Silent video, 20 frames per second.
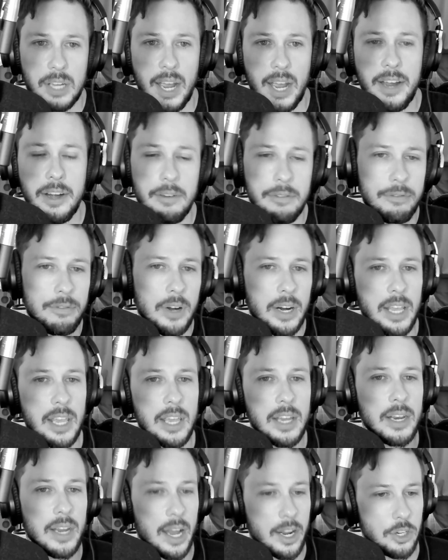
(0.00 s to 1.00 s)
kind of funny
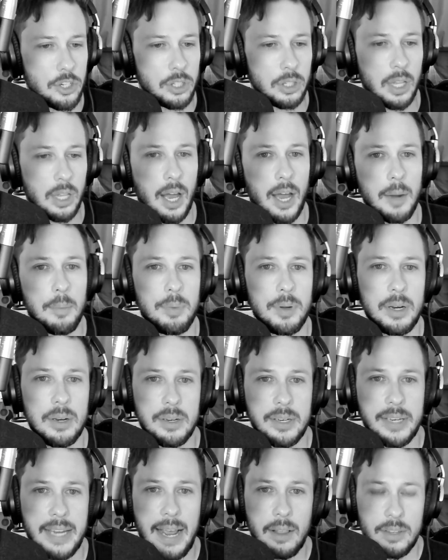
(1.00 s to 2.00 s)
and nonchalant,
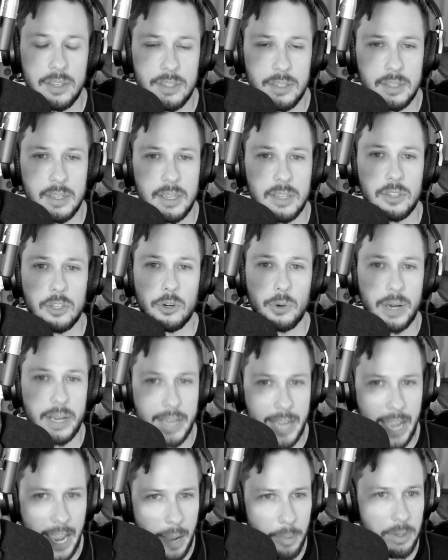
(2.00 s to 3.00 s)
but Dallas is a great
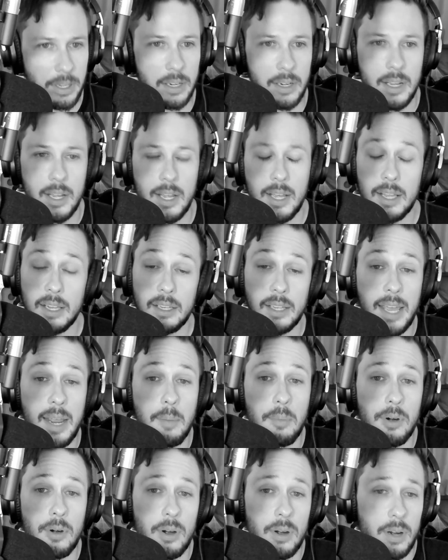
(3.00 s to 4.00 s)
captain.
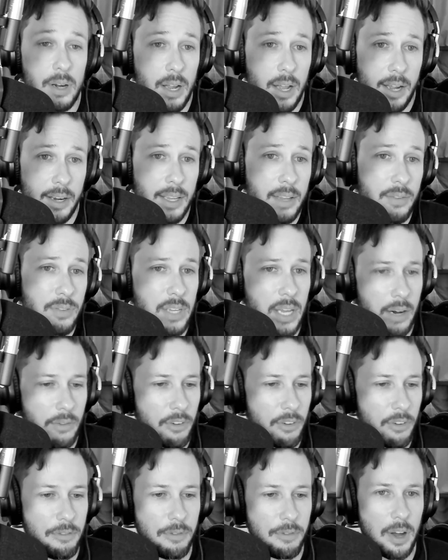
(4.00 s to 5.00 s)
Lambert uh, gives kind of a
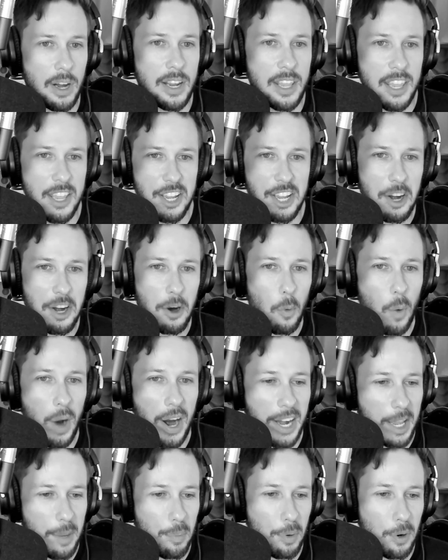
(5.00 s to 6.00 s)
funny, kind of
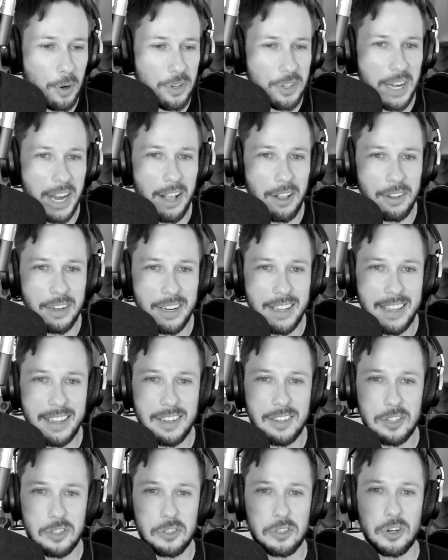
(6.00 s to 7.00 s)
whiny personality
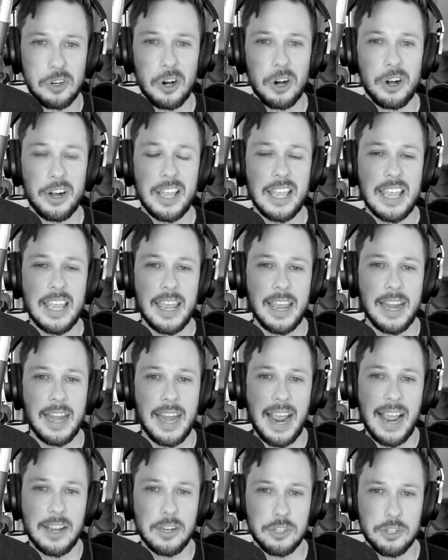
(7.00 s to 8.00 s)
to start, and
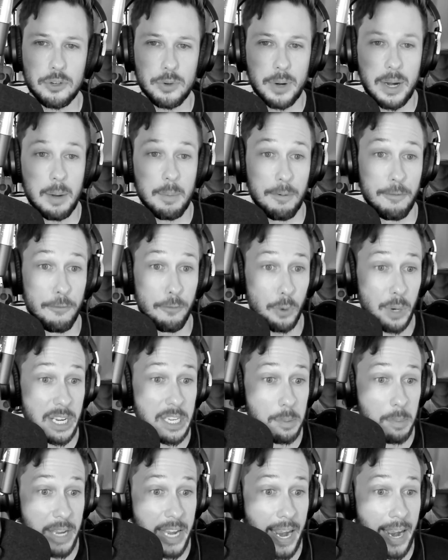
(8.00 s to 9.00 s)
Ash straight up freaks
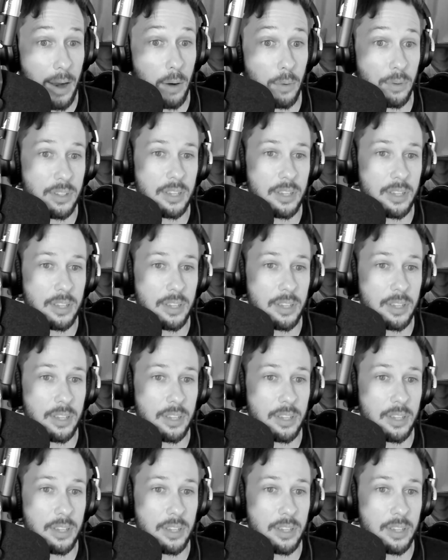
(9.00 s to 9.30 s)
me out.